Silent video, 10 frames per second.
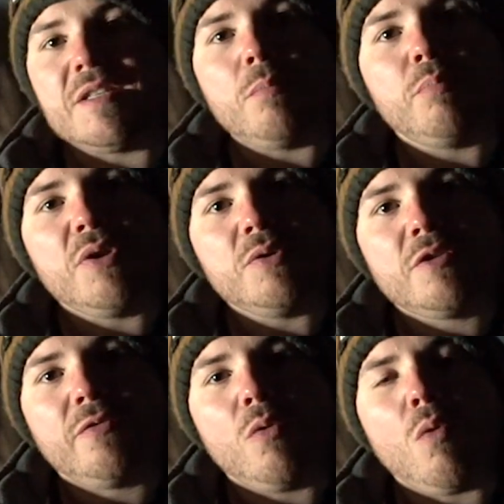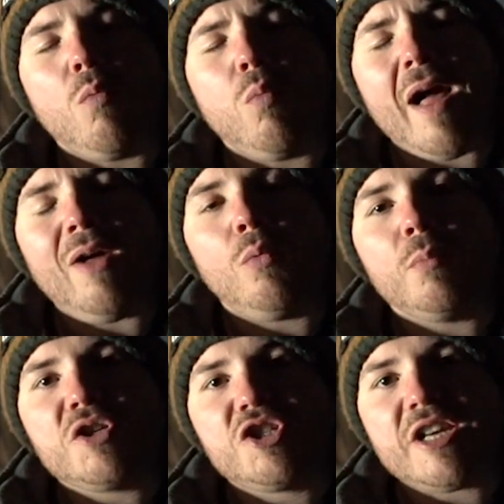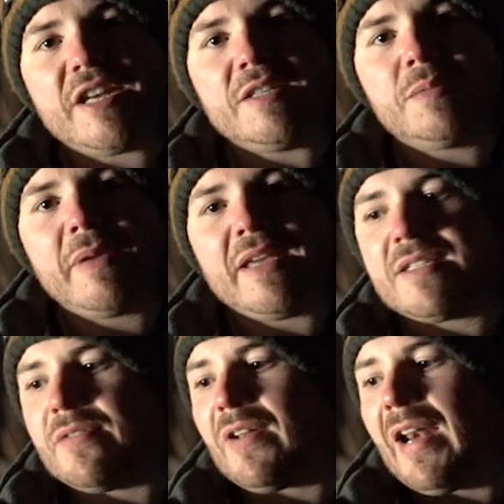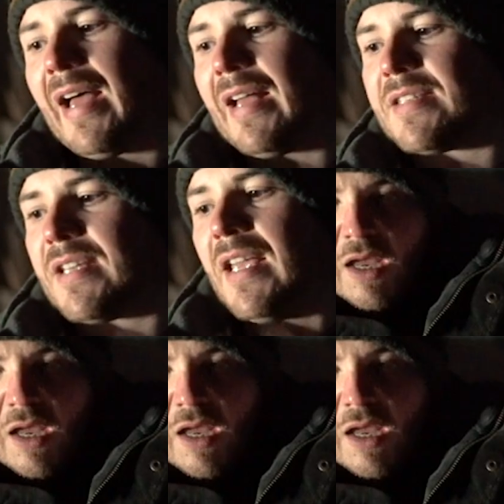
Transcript: is a beautiful, well-machined piece of glass.